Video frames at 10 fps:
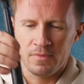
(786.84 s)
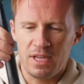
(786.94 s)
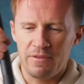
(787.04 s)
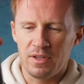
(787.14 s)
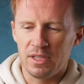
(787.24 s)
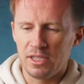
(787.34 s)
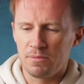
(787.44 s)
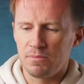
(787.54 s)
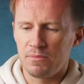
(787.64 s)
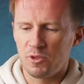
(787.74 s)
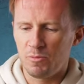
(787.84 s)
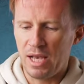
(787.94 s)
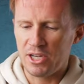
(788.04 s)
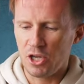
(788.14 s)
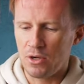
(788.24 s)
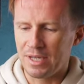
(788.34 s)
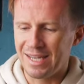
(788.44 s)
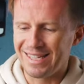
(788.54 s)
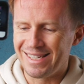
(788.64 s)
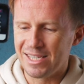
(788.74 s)
Definitely splash out and
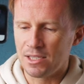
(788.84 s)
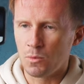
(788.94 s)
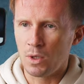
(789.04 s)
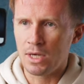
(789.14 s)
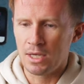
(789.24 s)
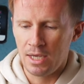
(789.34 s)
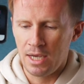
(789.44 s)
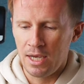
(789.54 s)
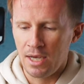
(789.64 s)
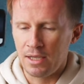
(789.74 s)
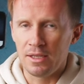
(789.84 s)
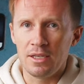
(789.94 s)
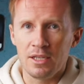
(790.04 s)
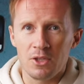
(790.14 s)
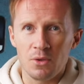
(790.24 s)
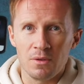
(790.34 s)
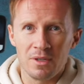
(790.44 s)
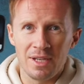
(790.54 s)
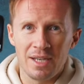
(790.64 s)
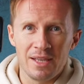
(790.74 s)
get a decent one. And there you go.
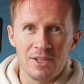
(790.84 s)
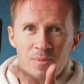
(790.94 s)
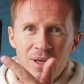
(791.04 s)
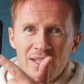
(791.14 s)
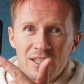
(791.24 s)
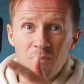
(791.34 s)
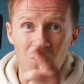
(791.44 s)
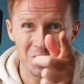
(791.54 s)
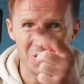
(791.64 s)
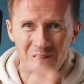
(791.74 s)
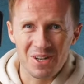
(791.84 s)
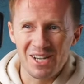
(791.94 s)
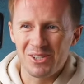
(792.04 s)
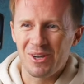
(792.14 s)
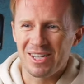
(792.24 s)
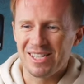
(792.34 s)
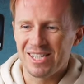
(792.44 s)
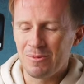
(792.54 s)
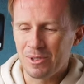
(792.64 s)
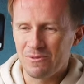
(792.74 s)
There's my little monitor so I can
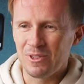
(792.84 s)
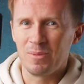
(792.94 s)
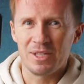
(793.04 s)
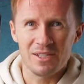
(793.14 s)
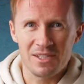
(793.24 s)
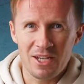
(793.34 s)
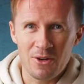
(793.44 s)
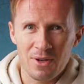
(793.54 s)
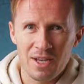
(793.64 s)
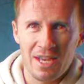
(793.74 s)
see what's filming us now.